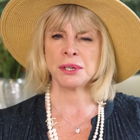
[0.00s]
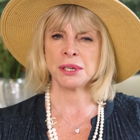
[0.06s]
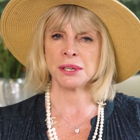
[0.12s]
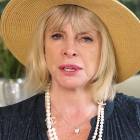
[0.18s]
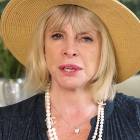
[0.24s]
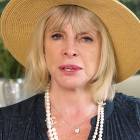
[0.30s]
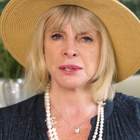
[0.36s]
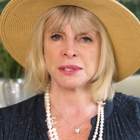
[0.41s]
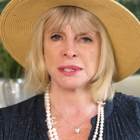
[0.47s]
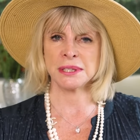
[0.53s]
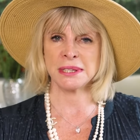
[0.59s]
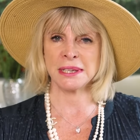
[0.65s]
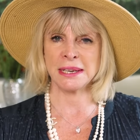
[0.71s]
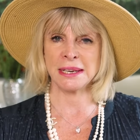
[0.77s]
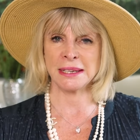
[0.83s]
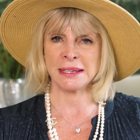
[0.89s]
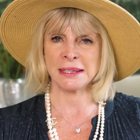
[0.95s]
did those
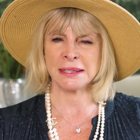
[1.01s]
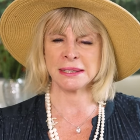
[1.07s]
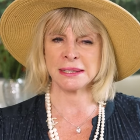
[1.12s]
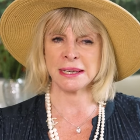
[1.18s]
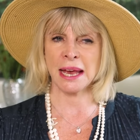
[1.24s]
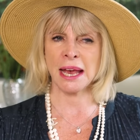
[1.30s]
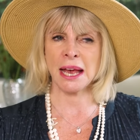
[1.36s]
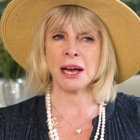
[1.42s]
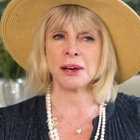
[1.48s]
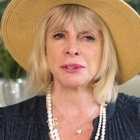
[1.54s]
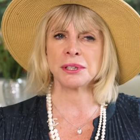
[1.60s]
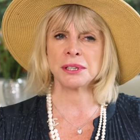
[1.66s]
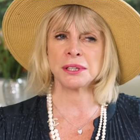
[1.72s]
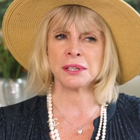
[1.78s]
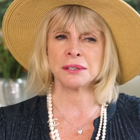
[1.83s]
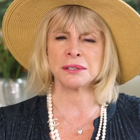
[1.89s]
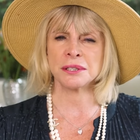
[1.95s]

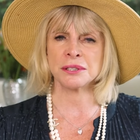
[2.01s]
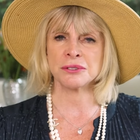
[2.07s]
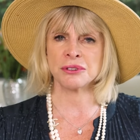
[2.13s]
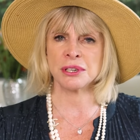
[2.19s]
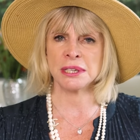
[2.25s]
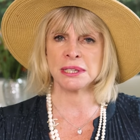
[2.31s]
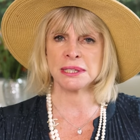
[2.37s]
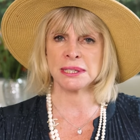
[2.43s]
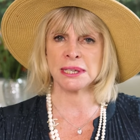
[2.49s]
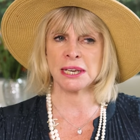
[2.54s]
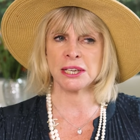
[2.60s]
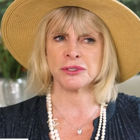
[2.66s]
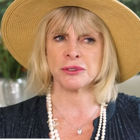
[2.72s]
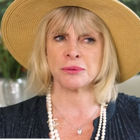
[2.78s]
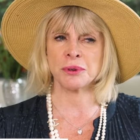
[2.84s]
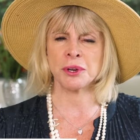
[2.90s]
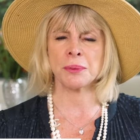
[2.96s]
three
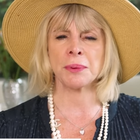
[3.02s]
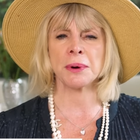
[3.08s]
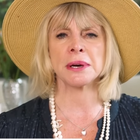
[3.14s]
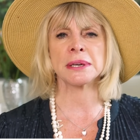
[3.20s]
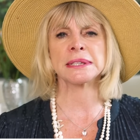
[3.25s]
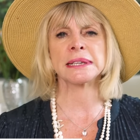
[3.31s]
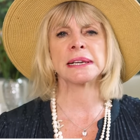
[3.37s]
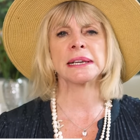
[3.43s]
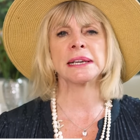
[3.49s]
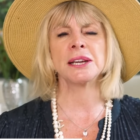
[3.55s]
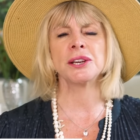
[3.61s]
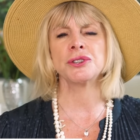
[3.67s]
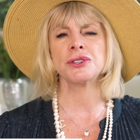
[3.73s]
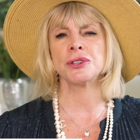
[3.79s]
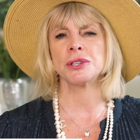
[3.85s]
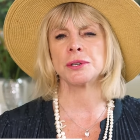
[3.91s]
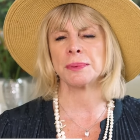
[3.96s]
scenes from your past
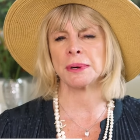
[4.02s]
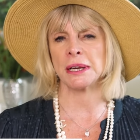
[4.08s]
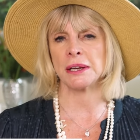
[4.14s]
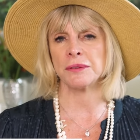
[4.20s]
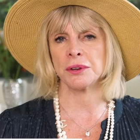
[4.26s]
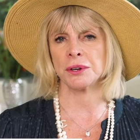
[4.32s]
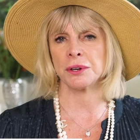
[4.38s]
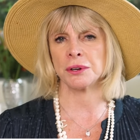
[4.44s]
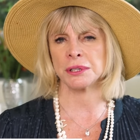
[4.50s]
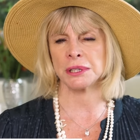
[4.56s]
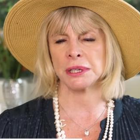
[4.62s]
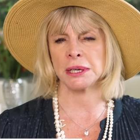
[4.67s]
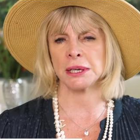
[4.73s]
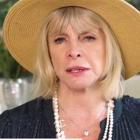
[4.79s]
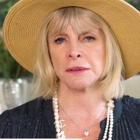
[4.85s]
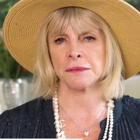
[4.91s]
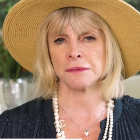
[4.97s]
lead you to believe you're not
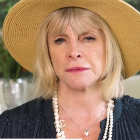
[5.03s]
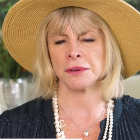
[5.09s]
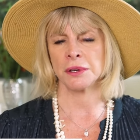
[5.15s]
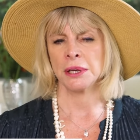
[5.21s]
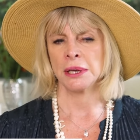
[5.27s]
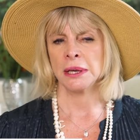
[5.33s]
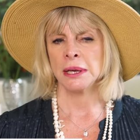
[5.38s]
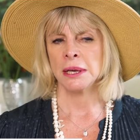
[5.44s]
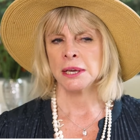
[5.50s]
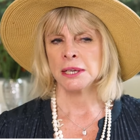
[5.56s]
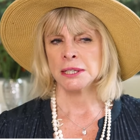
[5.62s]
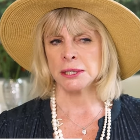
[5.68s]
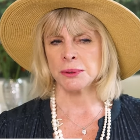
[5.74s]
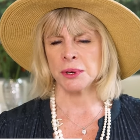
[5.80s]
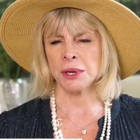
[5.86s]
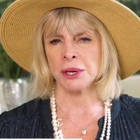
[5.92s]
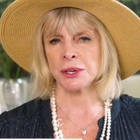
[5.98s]
enough?
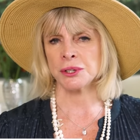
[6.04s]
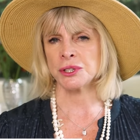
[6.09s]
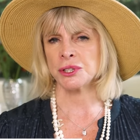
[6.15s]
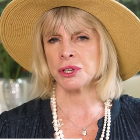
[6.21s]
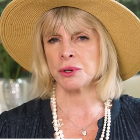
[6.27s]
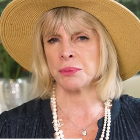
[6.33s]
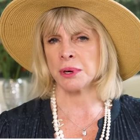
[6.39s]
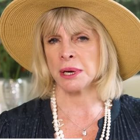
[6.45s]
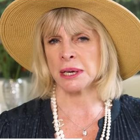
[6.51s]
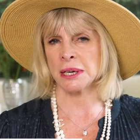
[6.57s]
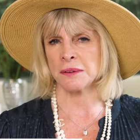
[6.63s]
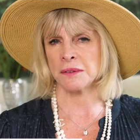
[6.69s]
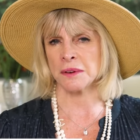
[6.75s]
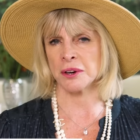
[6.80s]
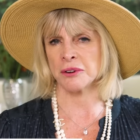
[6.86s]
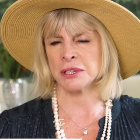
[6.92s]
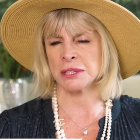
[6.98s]
So we asked your mind
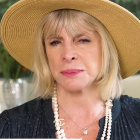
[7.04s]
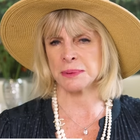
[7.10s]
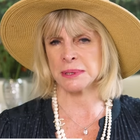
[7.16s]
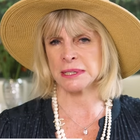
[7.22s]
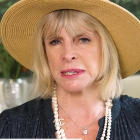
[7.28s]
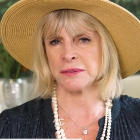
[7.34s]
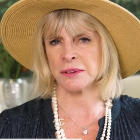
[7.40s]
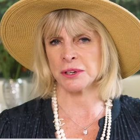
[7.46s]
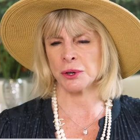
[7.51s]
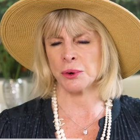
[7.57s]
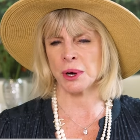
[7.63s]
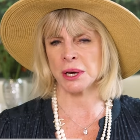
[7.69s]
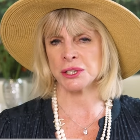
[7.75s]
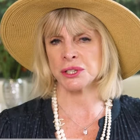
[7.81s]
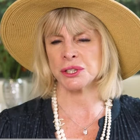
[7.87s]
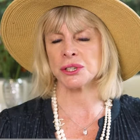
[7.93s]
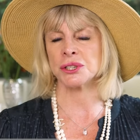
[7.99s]
a very specific
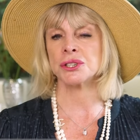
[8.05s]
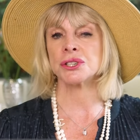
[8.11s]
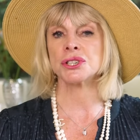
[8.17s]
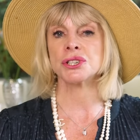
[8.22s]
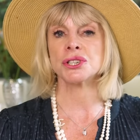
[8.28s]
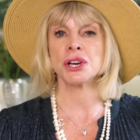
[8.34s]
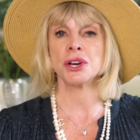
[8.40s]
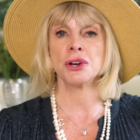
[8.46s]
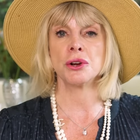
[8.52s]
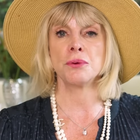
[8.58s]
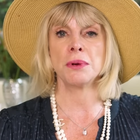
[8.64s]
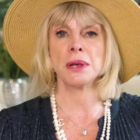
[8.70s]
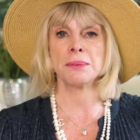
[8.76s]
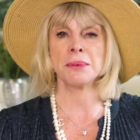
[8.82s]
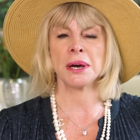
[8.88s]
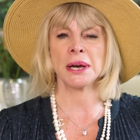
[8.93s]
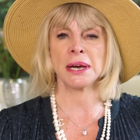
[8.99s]
question. Show
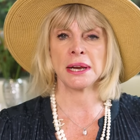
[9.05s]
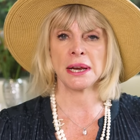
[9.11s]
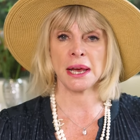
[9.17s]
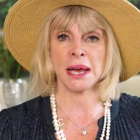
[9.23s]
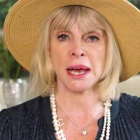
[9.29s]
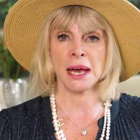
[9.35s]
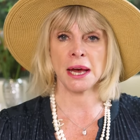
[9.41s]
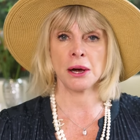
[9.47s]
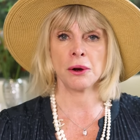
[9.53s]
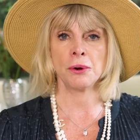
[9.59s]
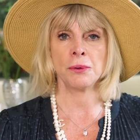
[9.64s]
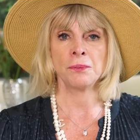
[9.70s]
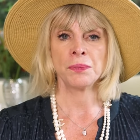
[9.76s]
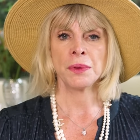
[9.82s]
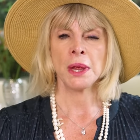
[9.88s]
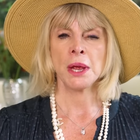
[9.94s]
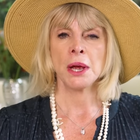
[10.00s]
me, mind, how,
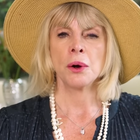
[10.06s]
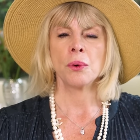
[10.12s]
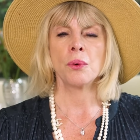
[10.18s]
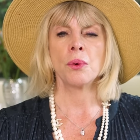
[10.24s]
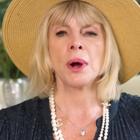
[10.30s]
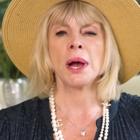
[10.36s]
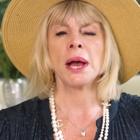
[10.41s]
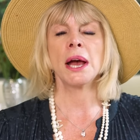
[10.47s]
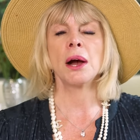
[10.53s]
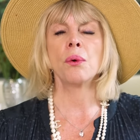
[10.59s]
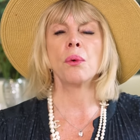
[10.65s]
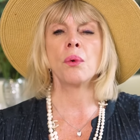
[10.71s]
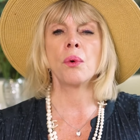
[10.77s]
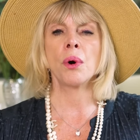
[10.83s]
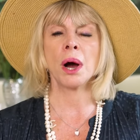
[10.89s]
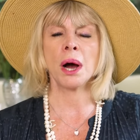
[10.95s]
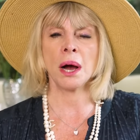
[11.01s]
where,
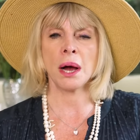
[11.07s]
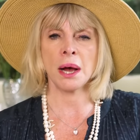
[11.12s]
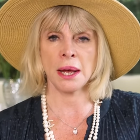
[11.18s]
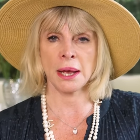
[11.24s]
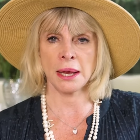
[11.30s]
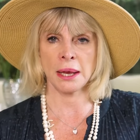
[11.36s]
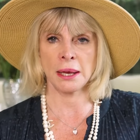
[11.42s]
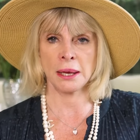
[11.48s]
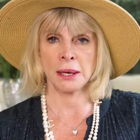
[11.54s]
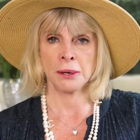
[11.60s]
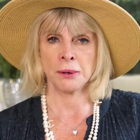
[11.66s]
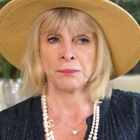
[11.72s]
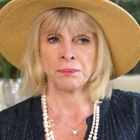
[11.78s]
why?